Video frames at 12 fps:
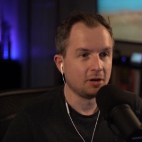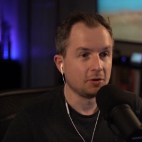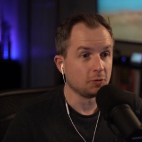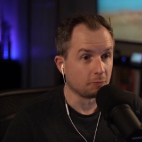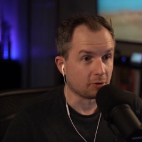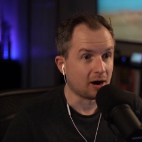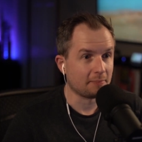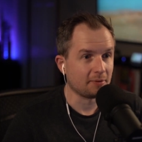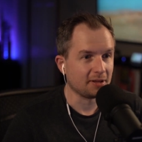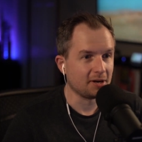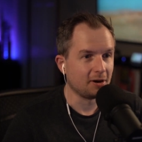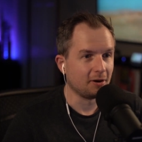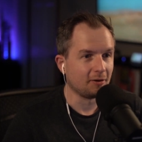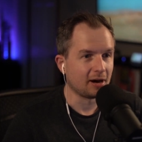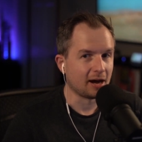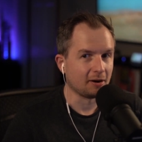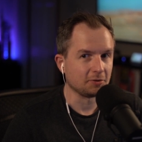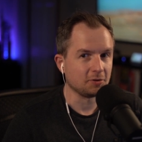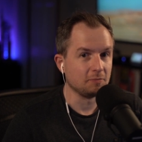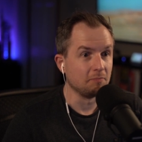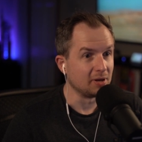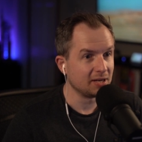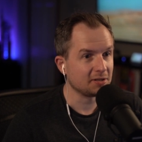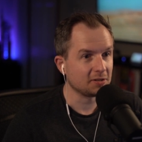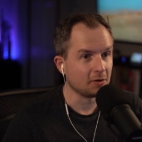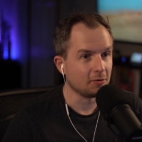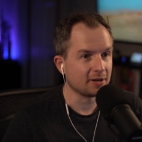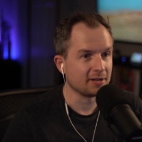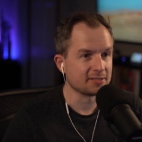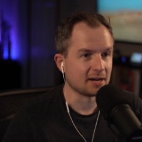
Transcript: to properly know how to mint tokens,